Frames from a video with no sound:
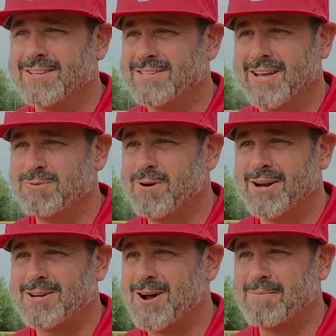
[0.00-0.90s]
Kids want to
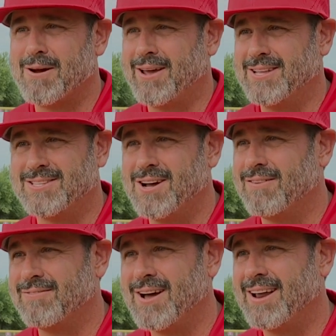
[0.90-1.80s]
talk about kid
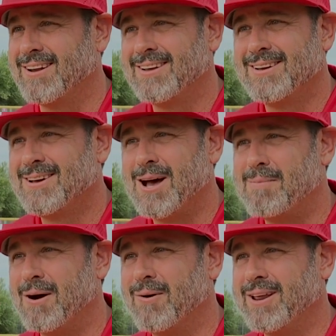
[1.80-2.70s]
stuff, not
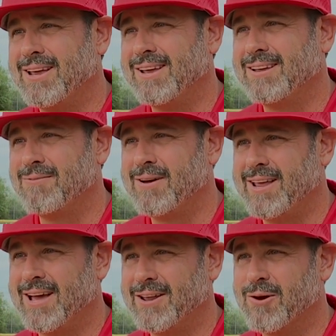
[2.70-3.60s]
about what he what he
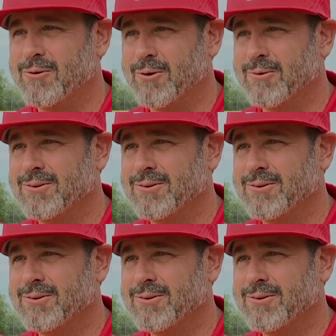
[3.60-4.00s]
had to go through.